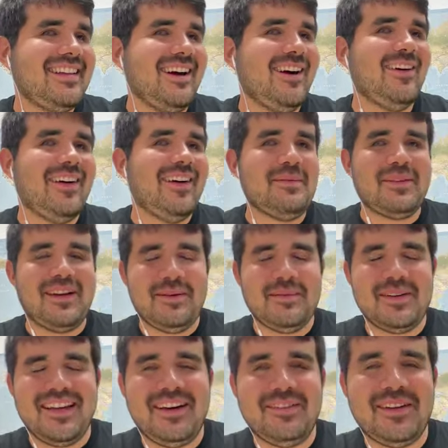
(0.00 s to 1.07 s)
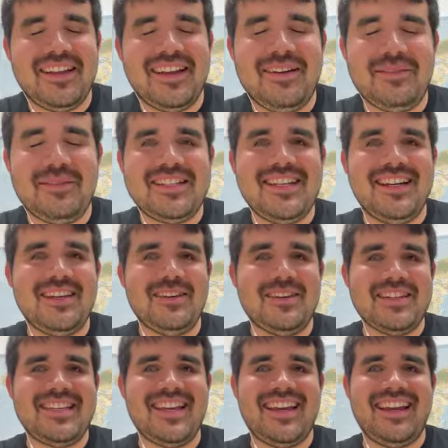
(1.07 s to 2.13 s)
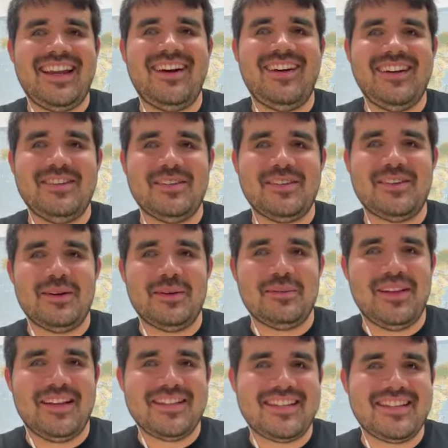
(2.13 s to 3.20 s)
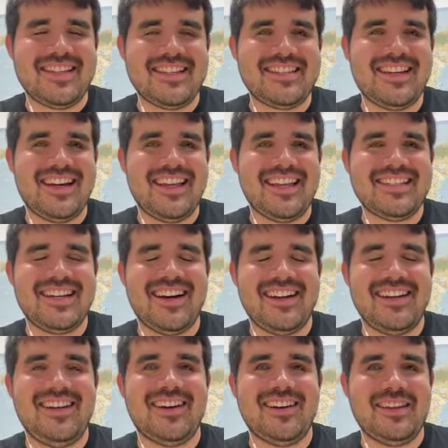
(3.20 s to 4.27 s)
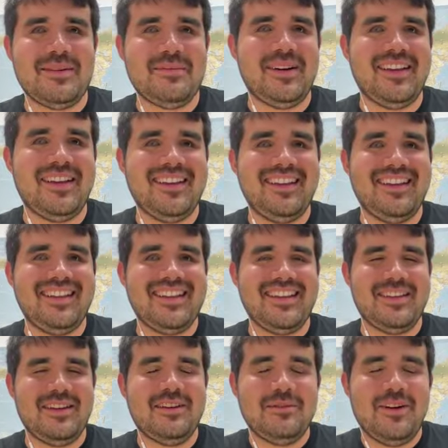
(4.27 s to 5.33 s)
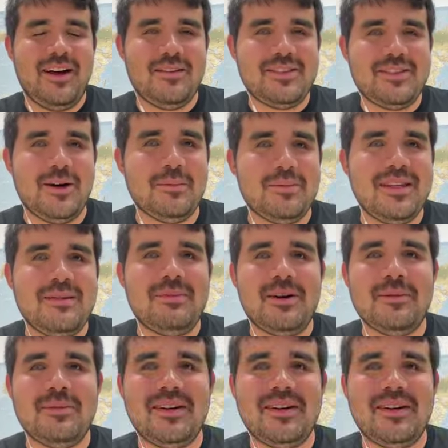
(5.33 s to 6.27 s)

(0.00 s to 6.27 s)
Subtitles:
Oh, I'm gonna tell you in a second how I do a cold plunge, because it's kind of gnarly, but it involves Home Depot.